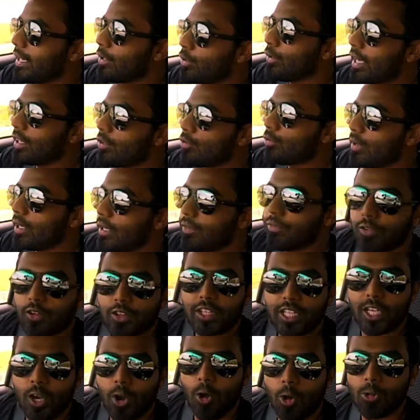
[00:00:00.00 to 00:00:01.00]
are you guys ready for
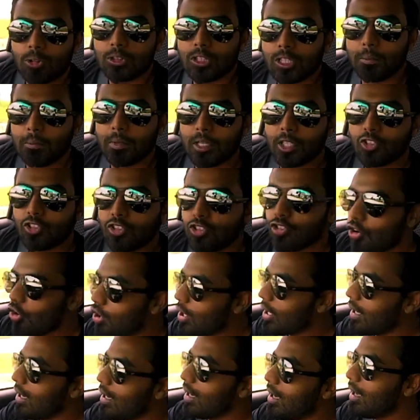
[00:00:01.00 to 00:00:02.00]
the ultimate
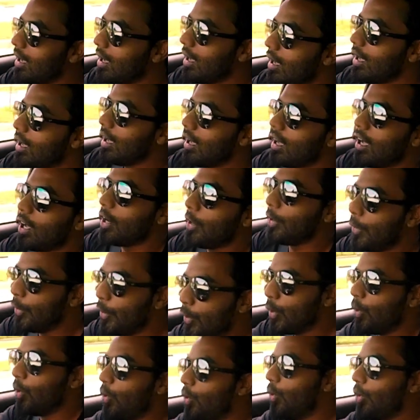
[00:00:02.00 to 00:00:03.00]
shocker?
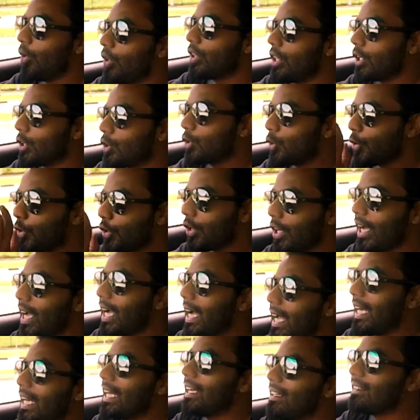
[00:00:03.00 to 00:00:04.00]
No, the Toyota
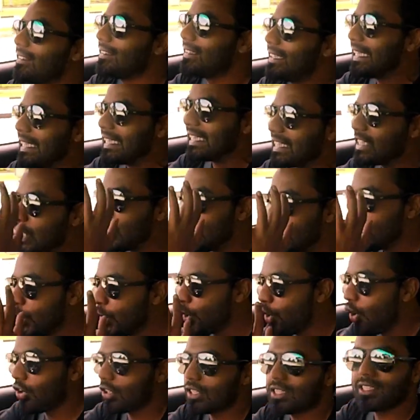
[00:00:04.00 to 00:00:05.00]
Hilux is
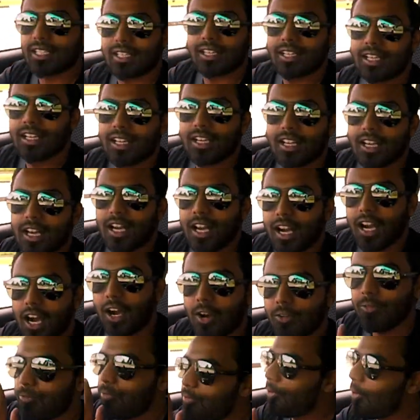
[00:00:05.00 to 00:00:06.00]
not
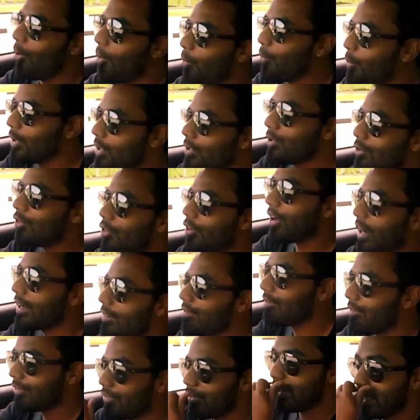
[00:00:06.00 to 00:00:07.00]
a 4-wheel
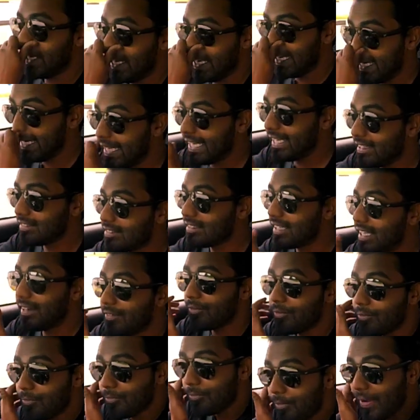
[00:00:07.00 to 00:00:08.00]
drive. It is
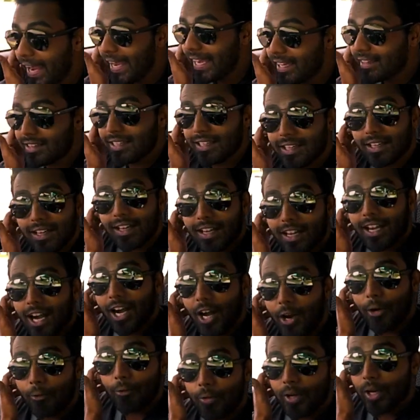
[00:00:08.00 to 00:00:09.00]
in fact
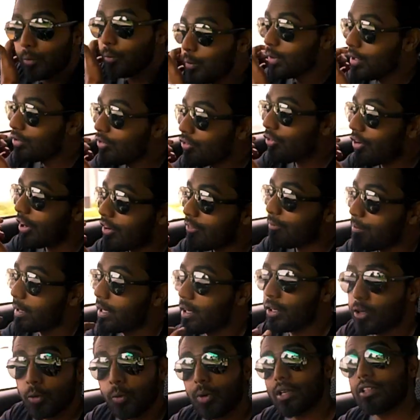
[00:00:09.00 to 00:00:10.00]
a rear-wheel drive. But
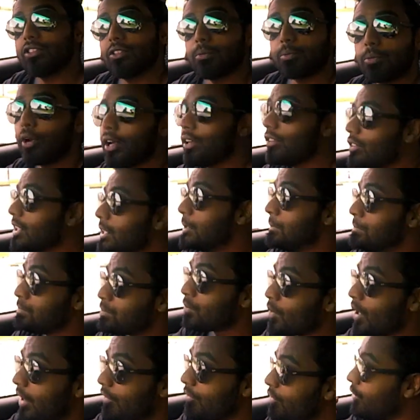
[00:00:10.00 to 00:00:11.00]
you know what's surprising?
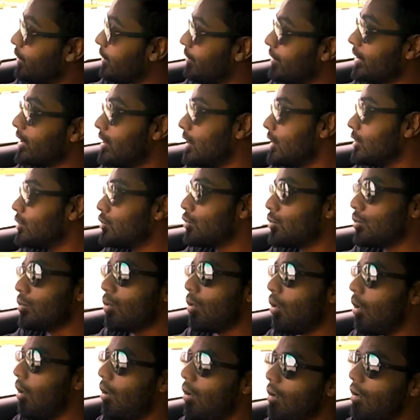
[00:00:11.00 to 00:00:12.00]
I've driven this through
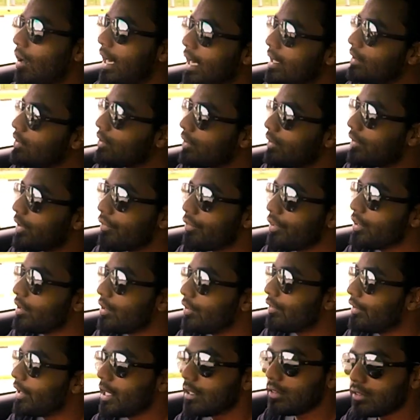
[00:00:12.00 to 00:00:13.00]
all kinds of different
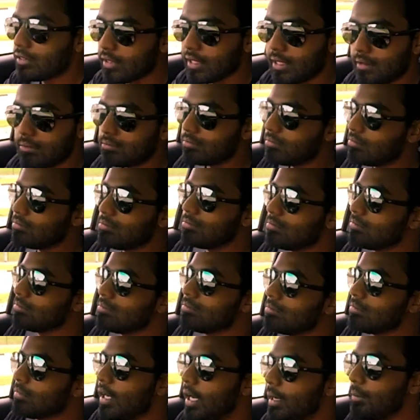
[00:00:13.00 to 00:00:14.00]
terrains and
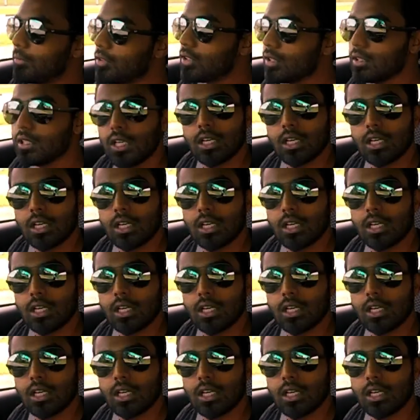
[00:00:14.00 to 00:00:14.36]
I'm still